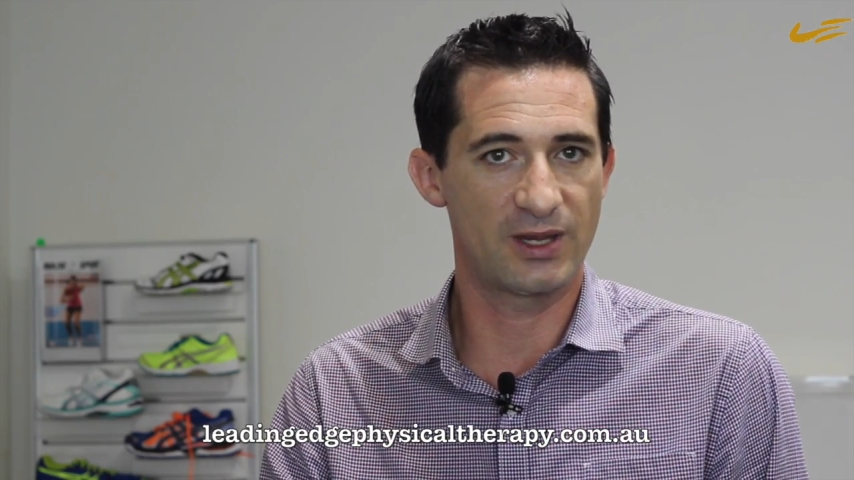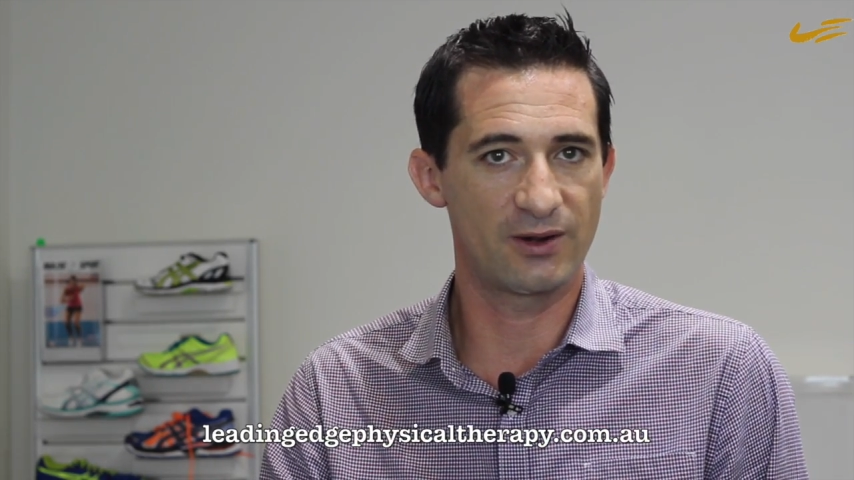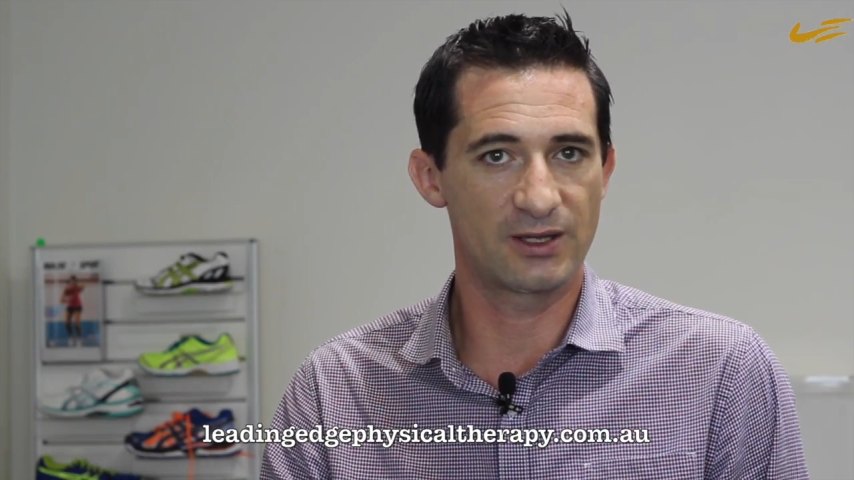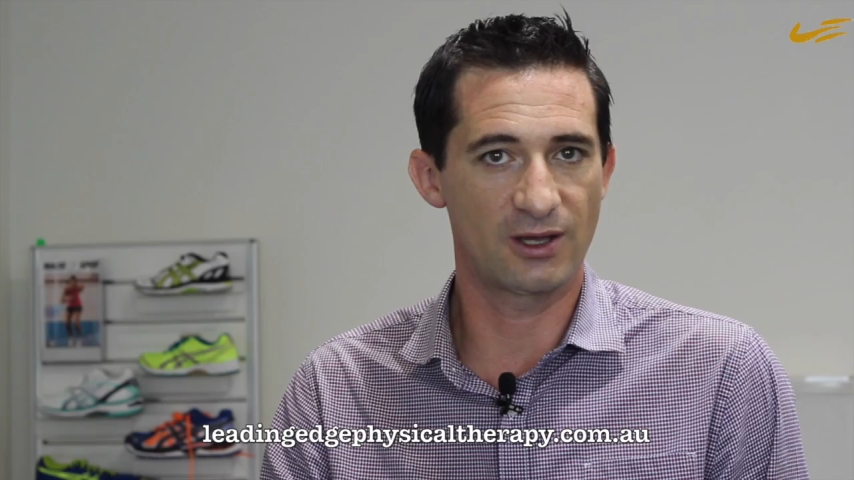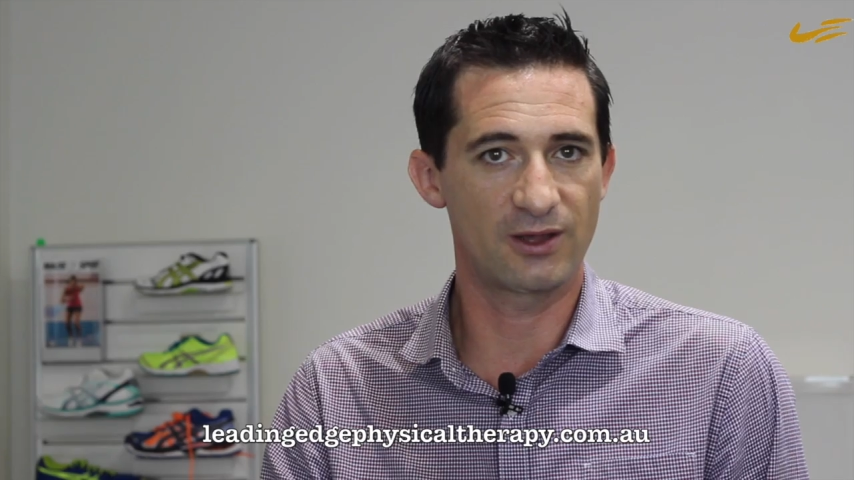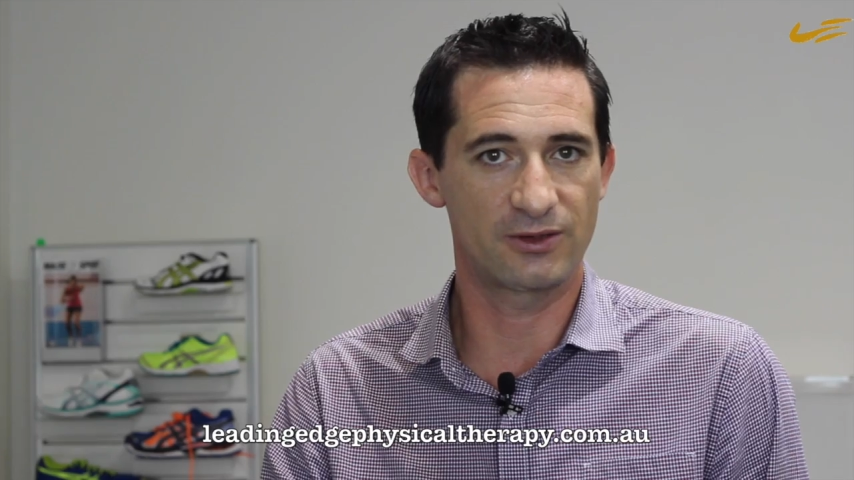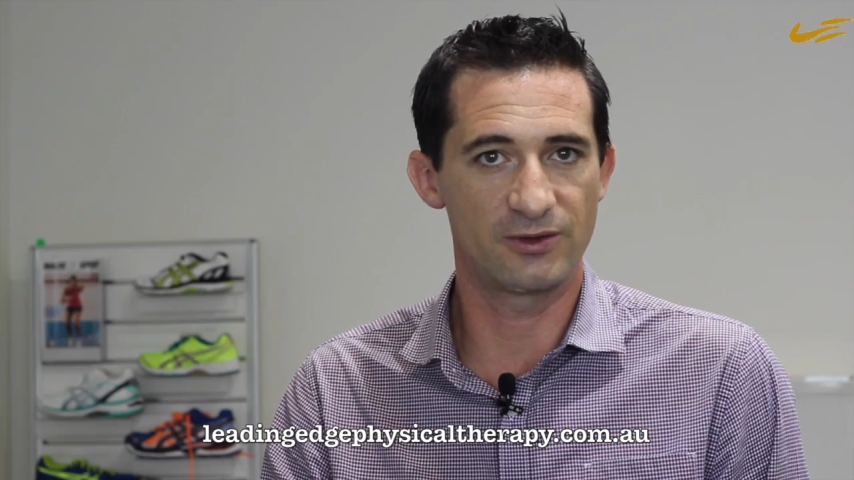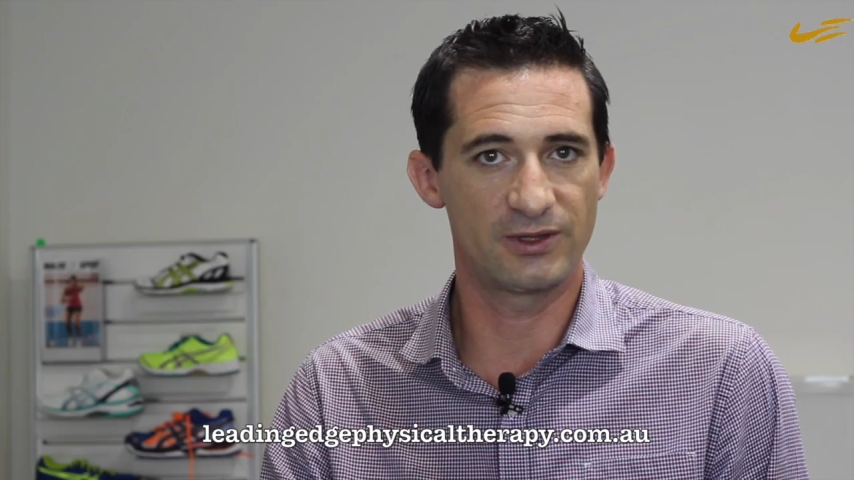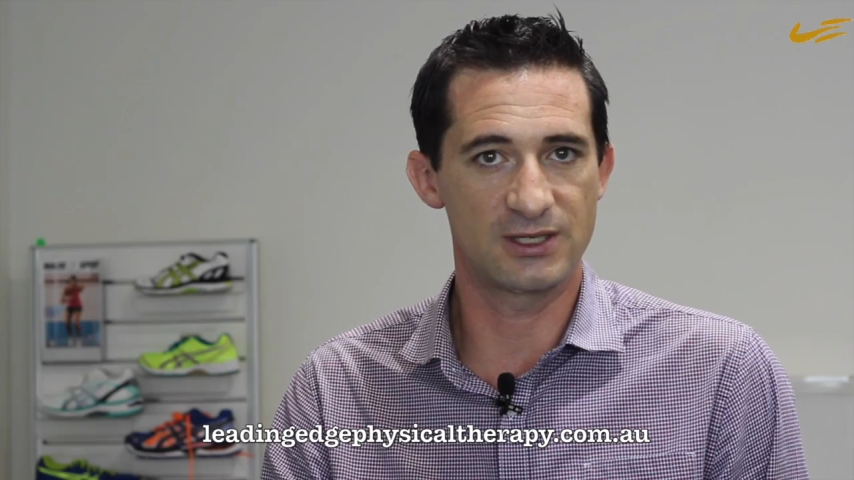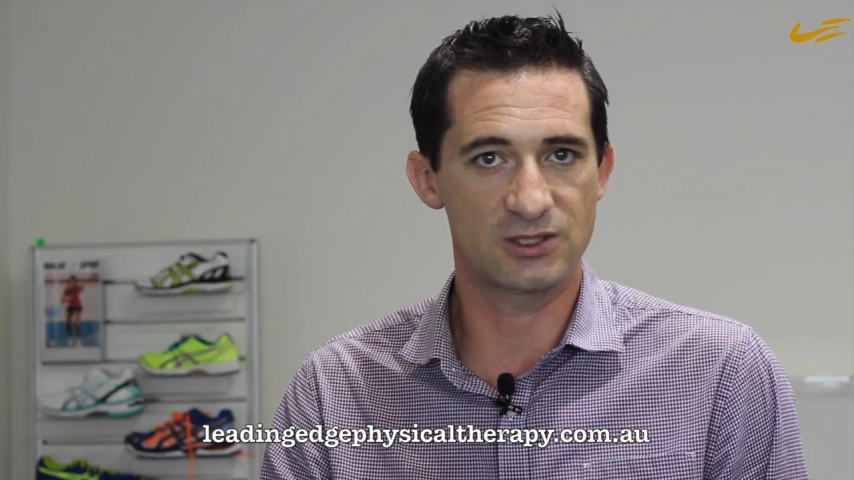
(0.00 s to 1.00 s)
bearing going
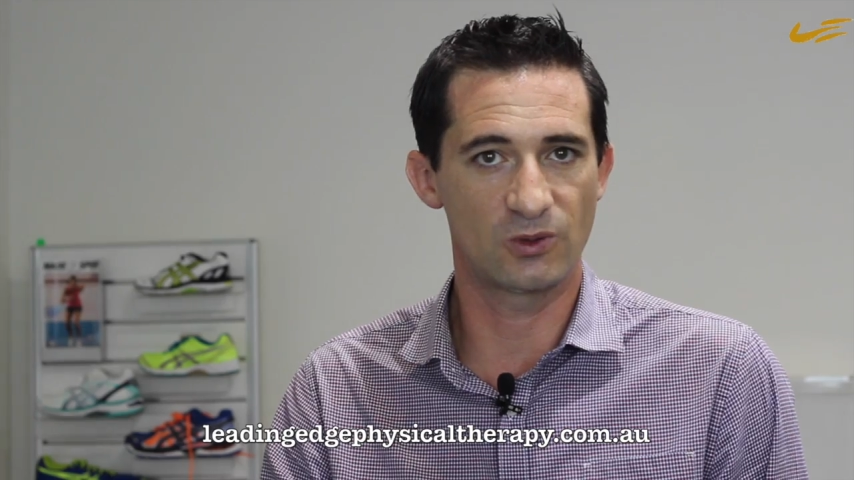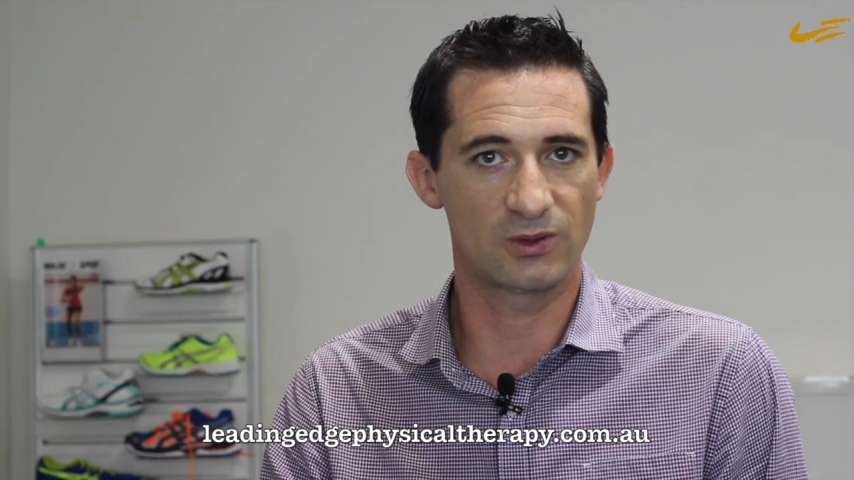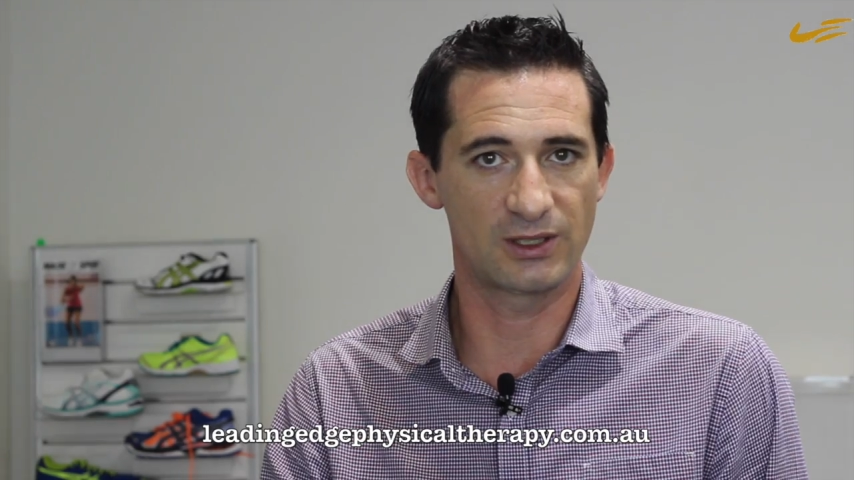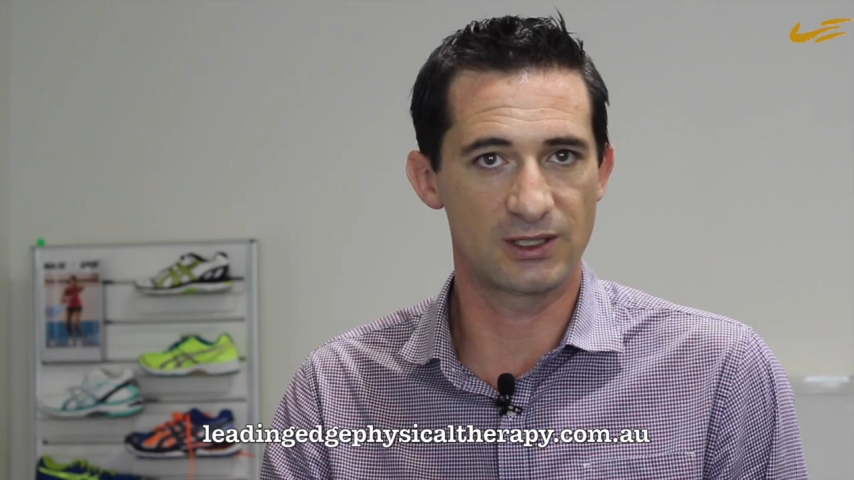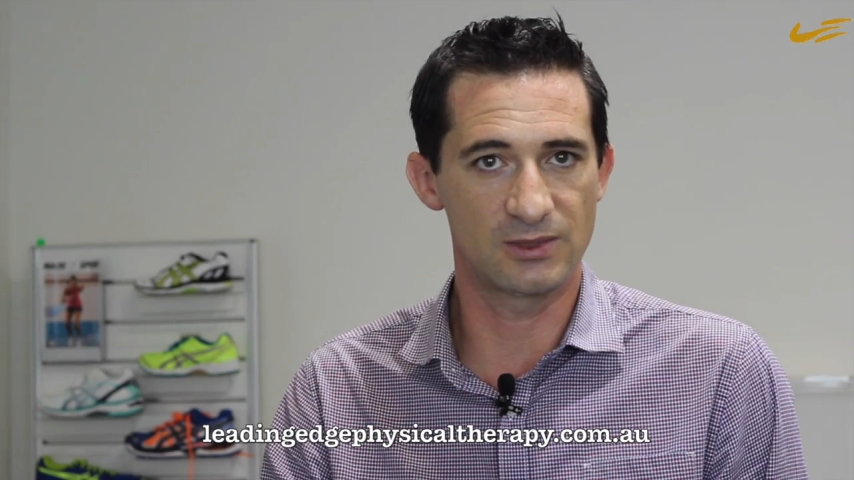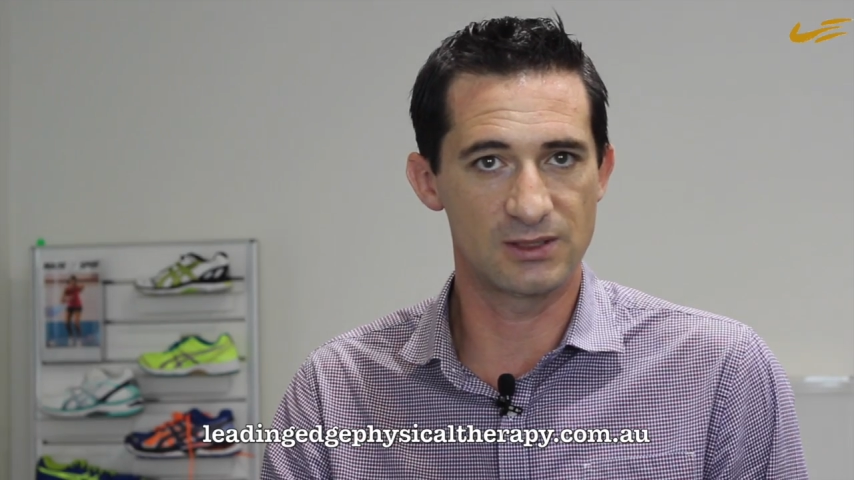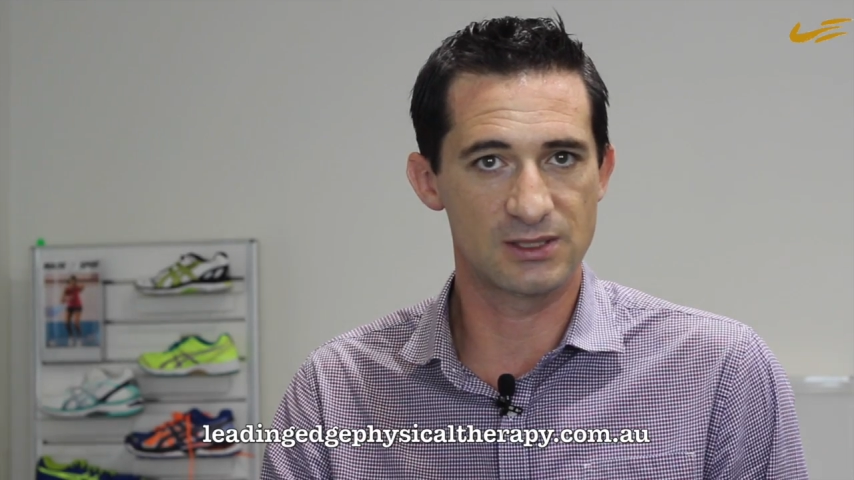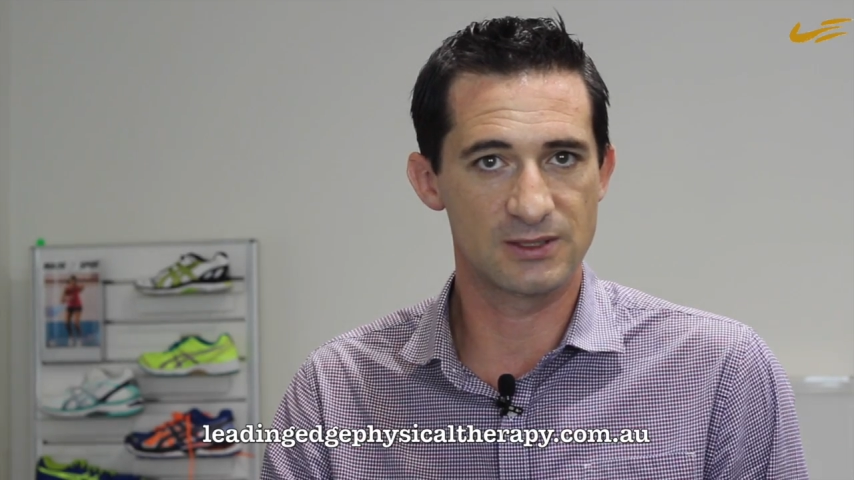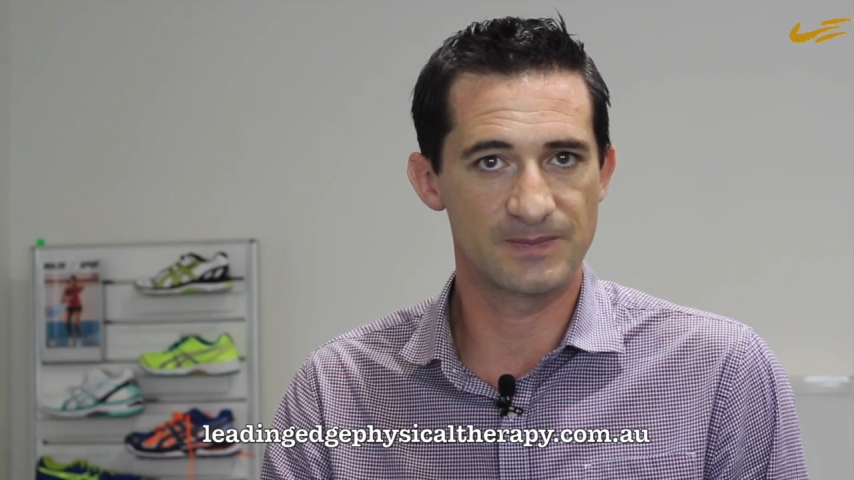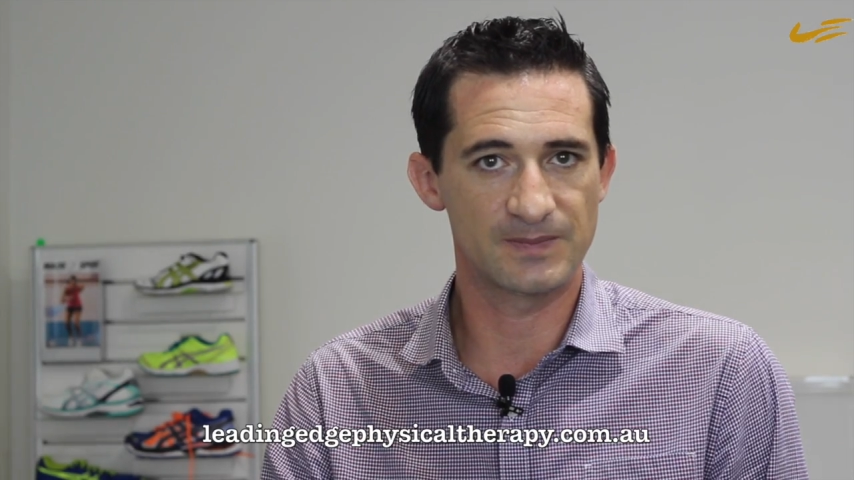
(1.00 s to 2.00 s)
through these torn
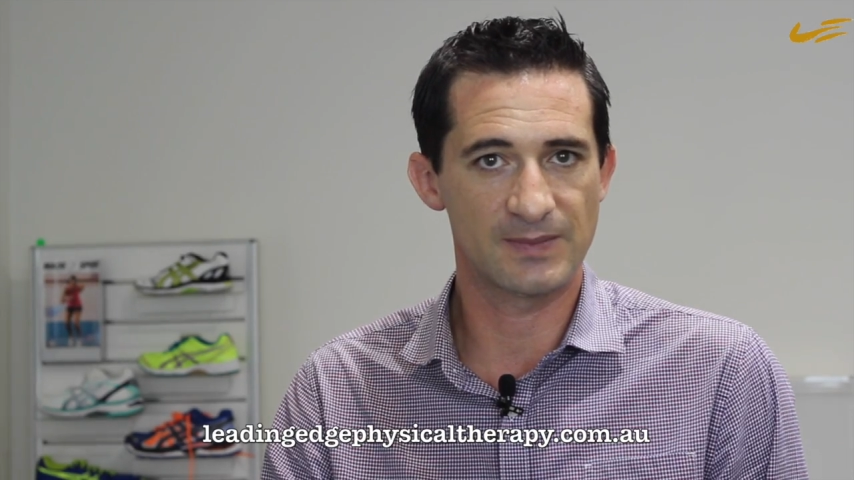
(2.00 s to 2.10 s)
ligaments.